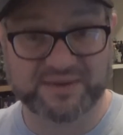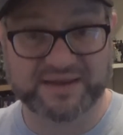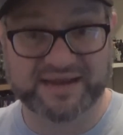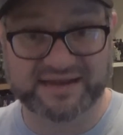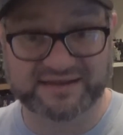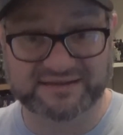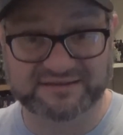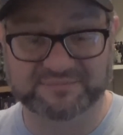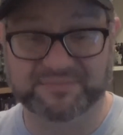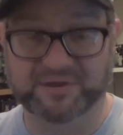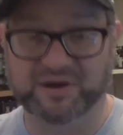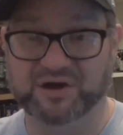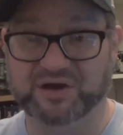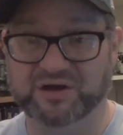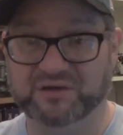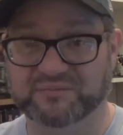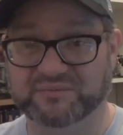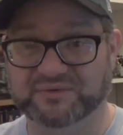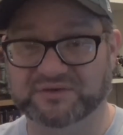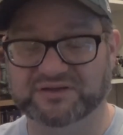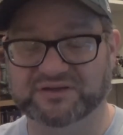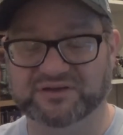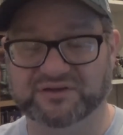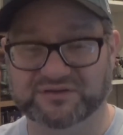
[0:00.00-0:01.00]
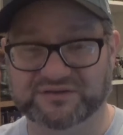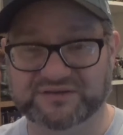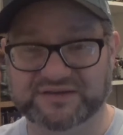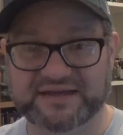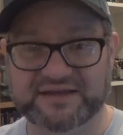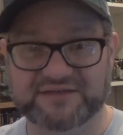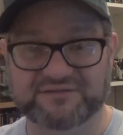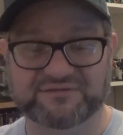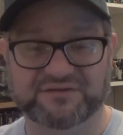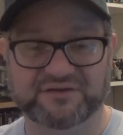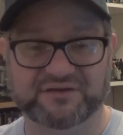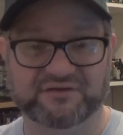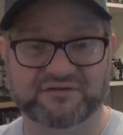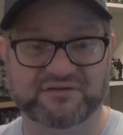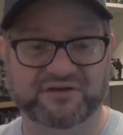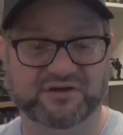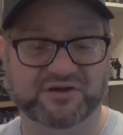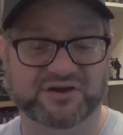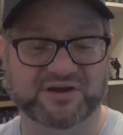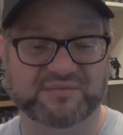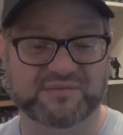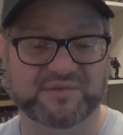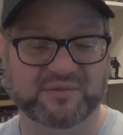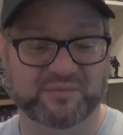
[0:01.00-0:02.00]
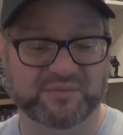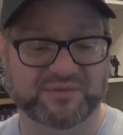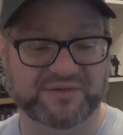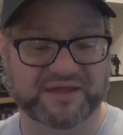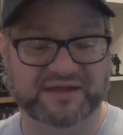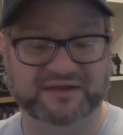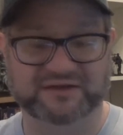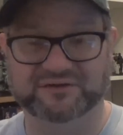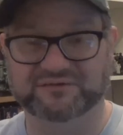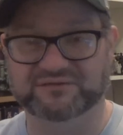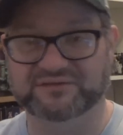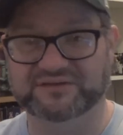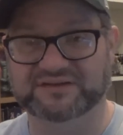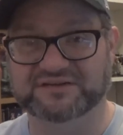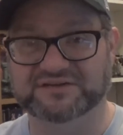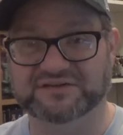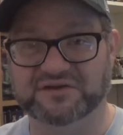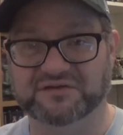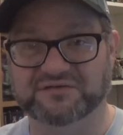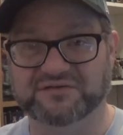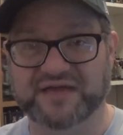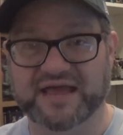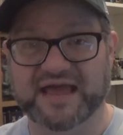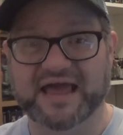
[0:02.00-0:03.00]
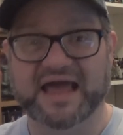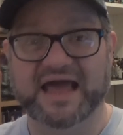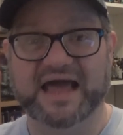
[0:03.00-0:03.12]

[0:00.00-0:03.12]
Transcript: again to Bongo McNulty for hooking me up with that lovely stuff.